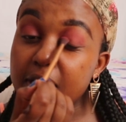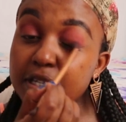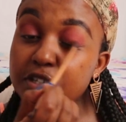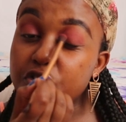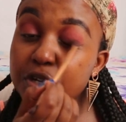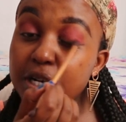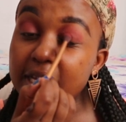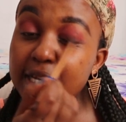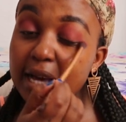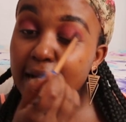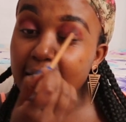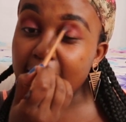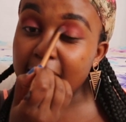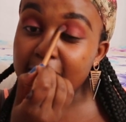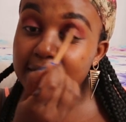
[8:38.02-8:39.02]
is really
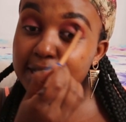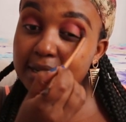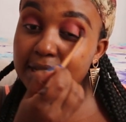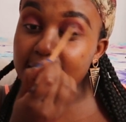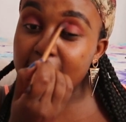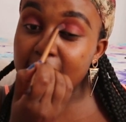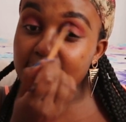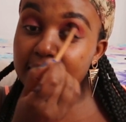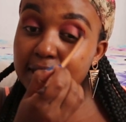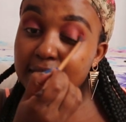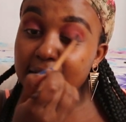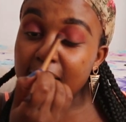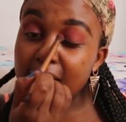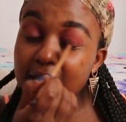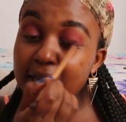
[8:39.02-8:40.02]
hard.
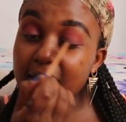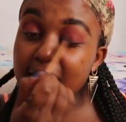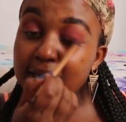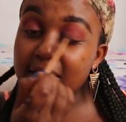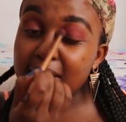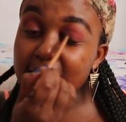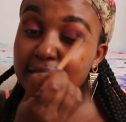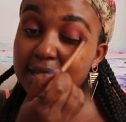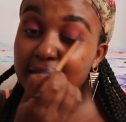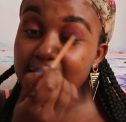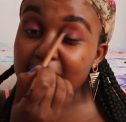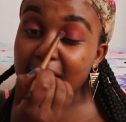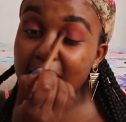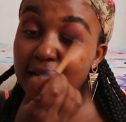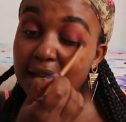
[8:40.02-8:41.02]
Like it
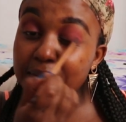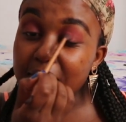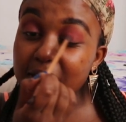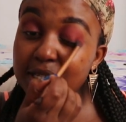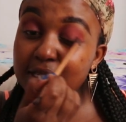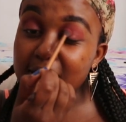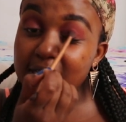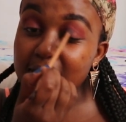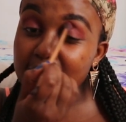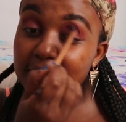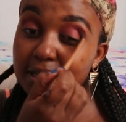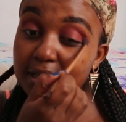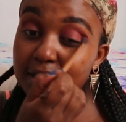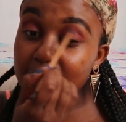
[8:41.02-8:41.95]
doesn't come easy,